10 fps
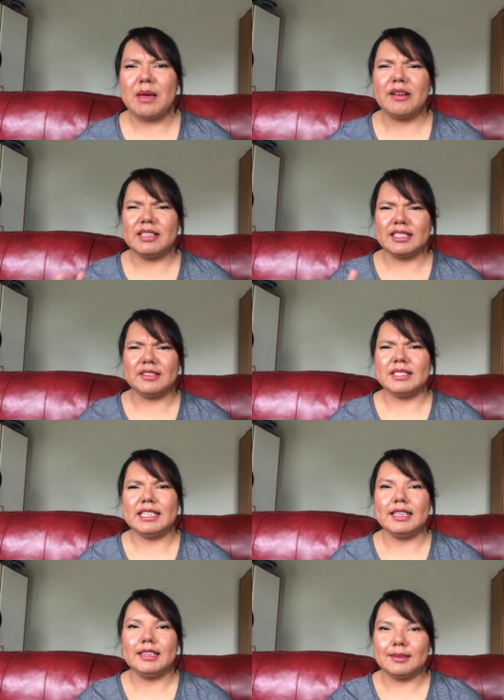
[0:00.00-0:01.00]
I was
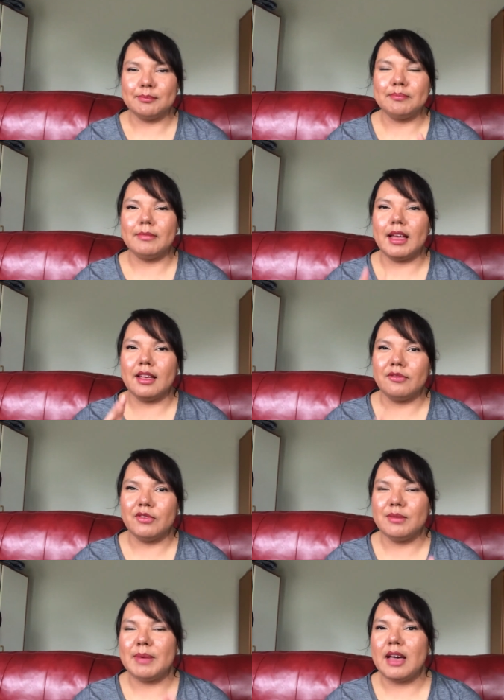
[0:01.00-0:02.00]
losing a
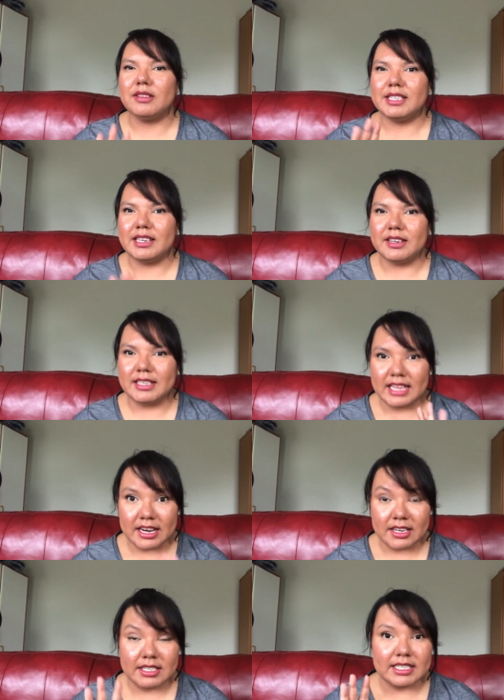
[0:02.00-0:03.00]
few pounds here and
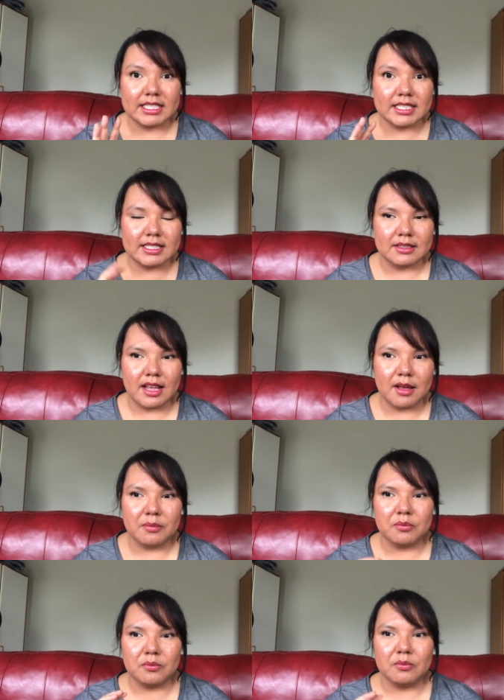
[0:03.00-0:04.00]
there just
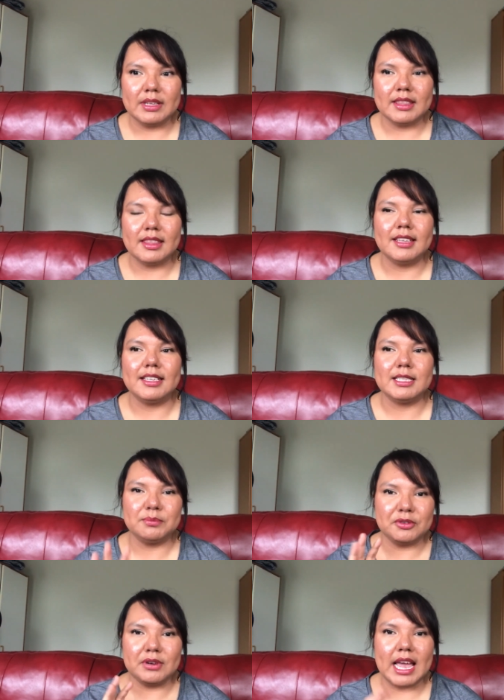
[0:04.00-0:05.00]
with the
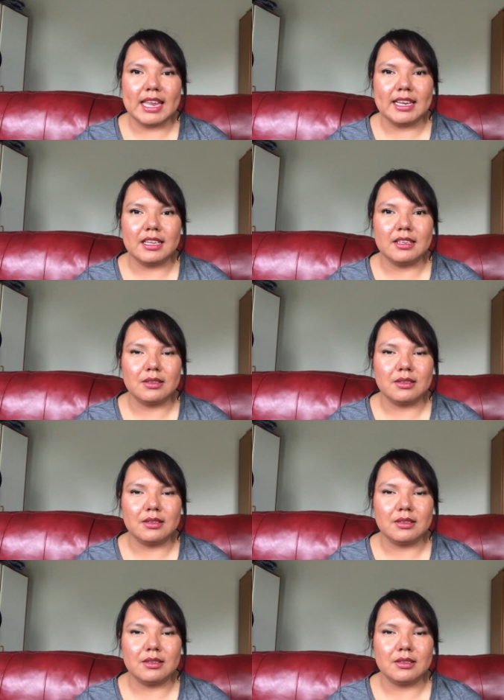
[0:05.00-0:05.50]
sporadic